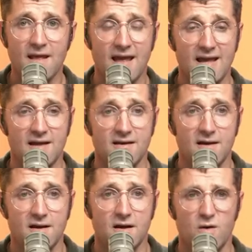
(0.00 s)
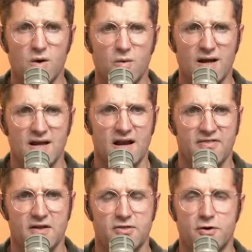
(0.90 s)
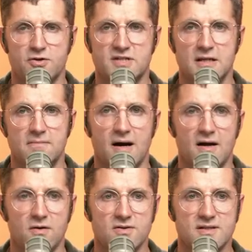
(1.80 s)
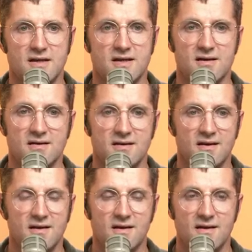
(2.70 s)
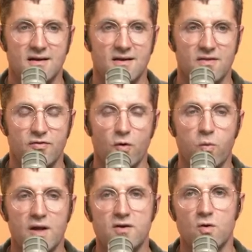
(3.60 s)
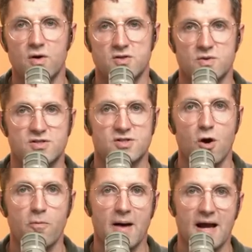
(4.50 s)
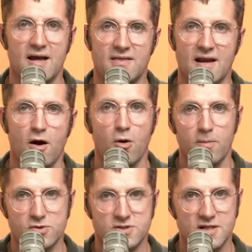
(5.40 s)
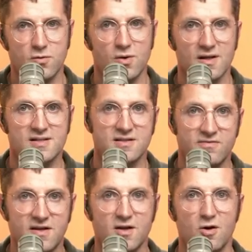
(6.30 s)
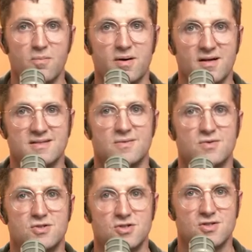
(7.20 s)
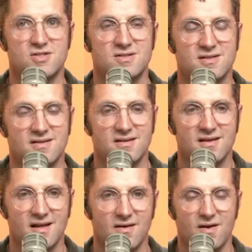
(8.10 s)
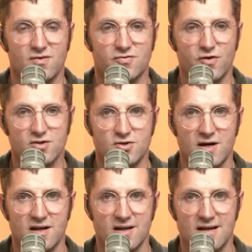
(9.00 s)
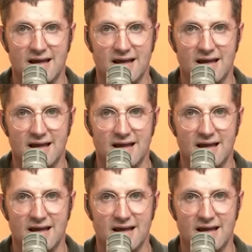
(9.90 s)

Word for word: And we ran, I think, thirteen miles. And the wind noise was so bad that I almost didn't release the video because it was just, it, it was frustrating.